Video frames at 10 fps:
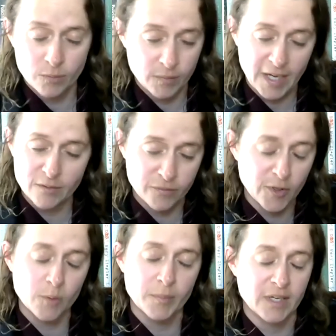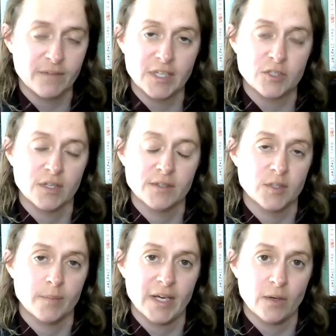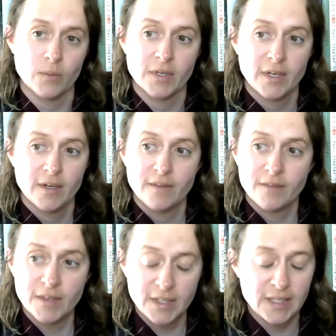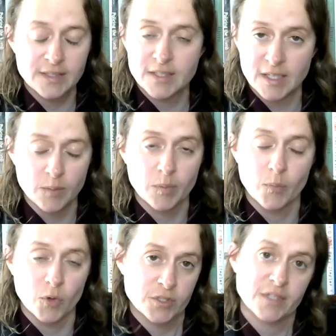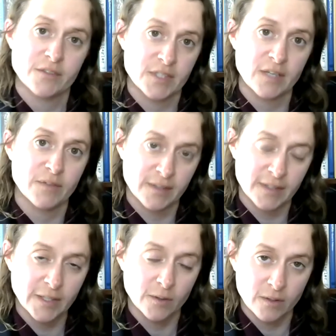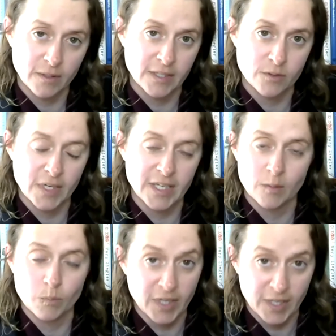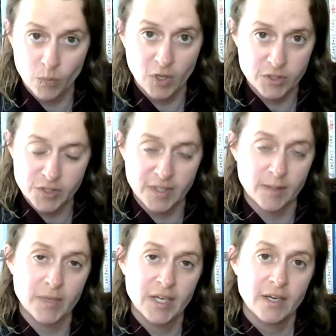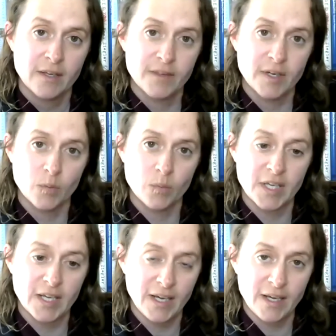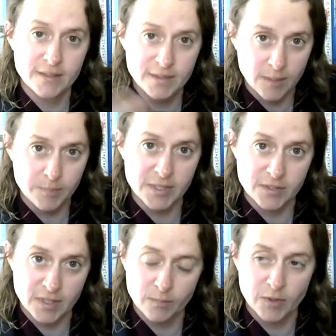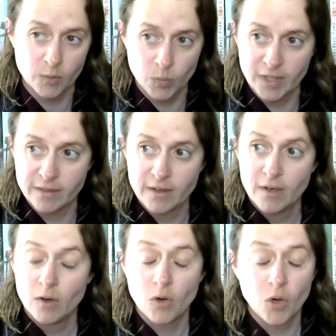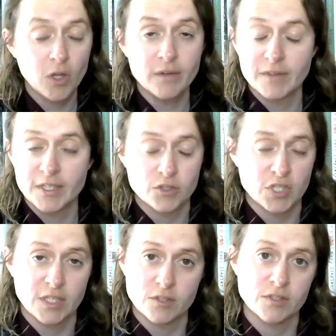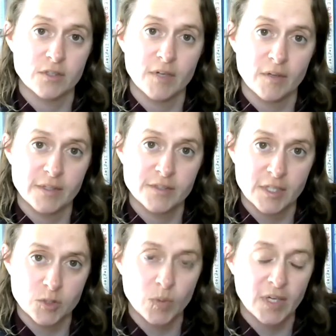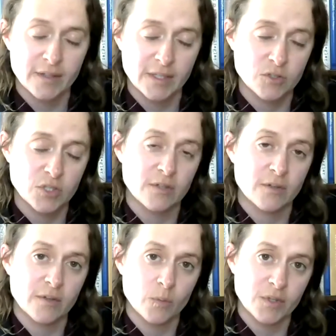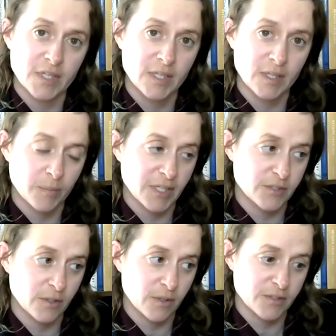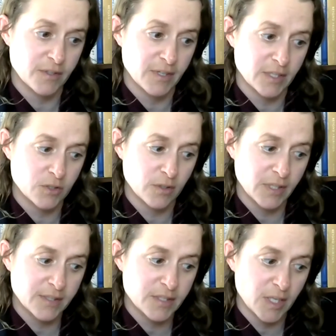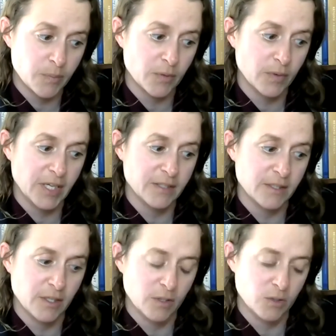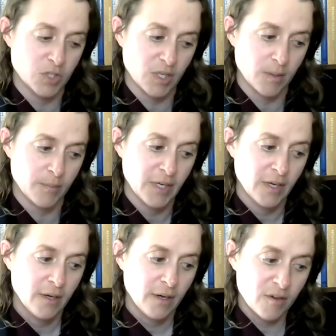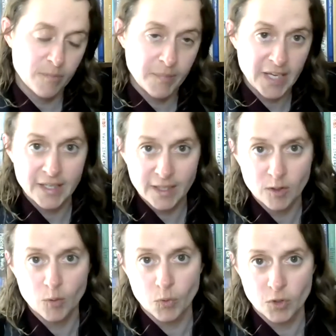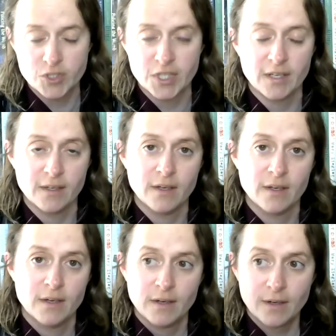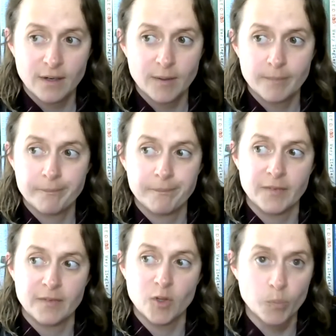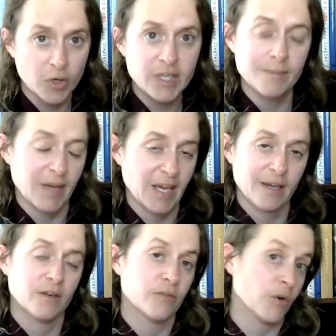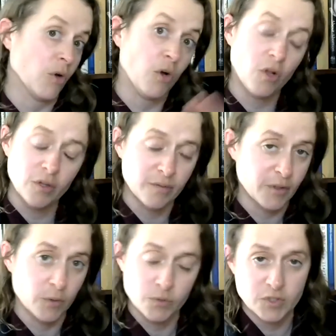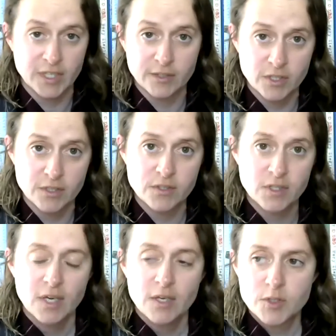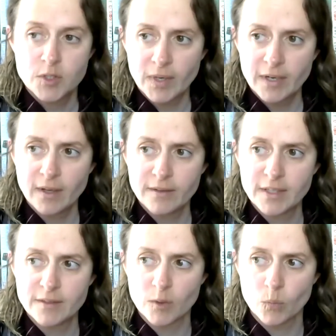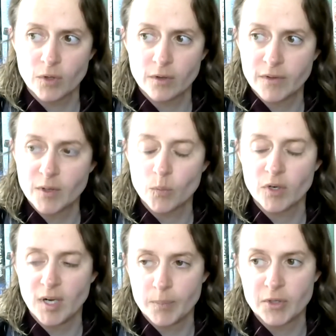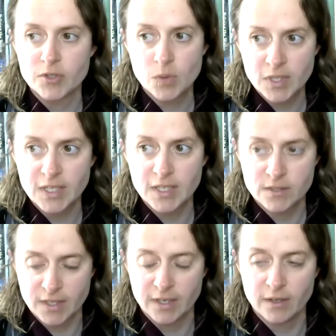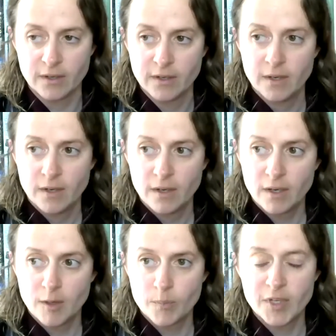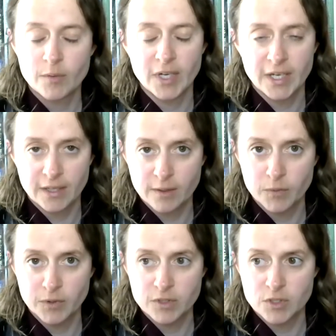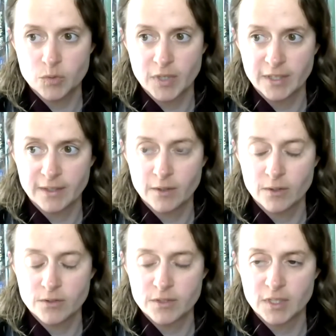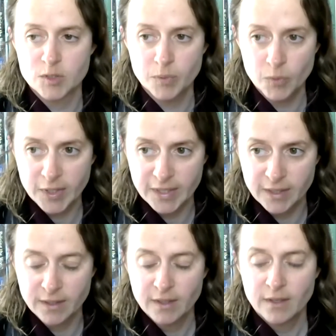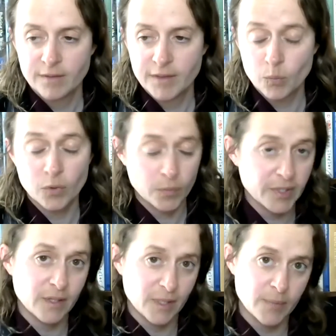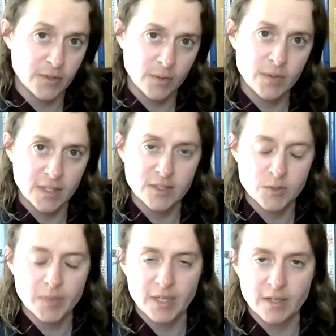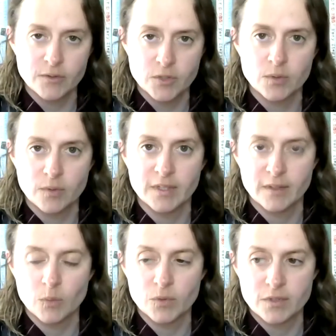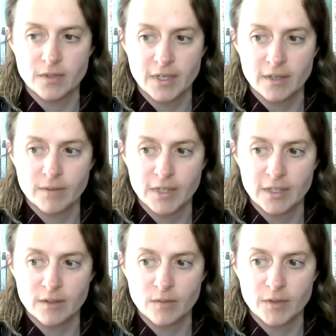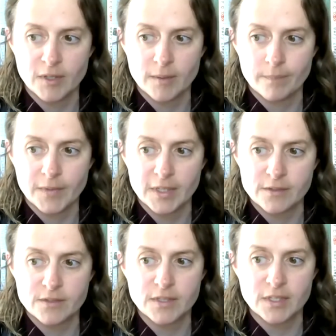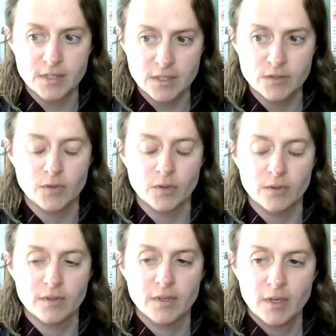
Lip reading: had firm convictions about the need to keep abortion safe and legal, and Reagan brainwashed them. They had deep discomfort with all of these changes involving sexuality and gender that were taking place across the national landscape, and Reagan did a good job of making abortion the boogeyman for all of those changes. So I think there were opportunities there that Reagan and religious right leaders exploited that were real opportunities, but I also do think there was a lot of kind of successful